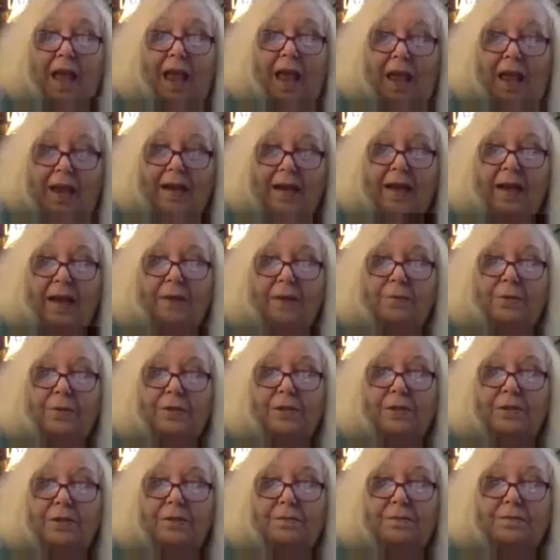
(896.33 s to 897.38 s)
and I
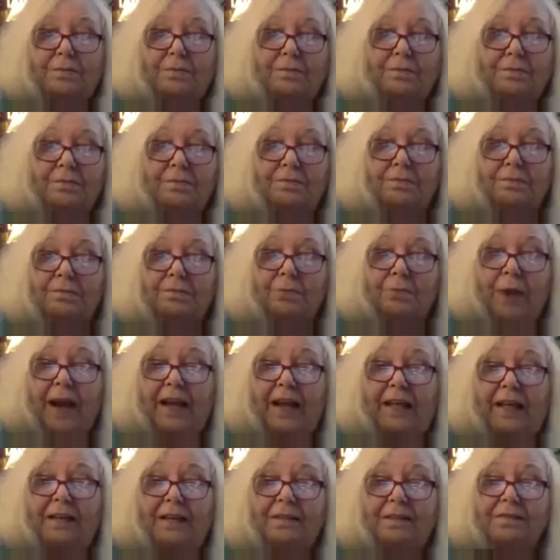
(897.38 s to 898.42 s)
will write
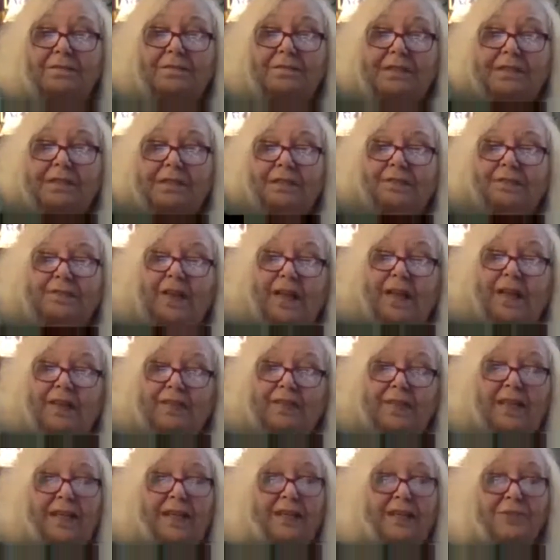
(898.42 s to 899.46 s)
it. if I
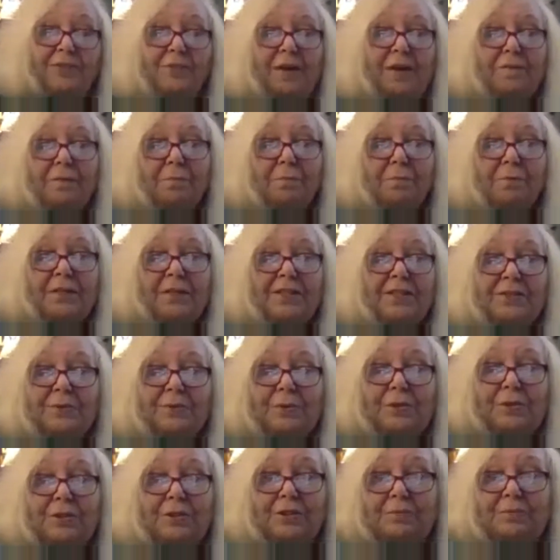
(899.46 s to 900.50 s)
think it's right for preschoolers,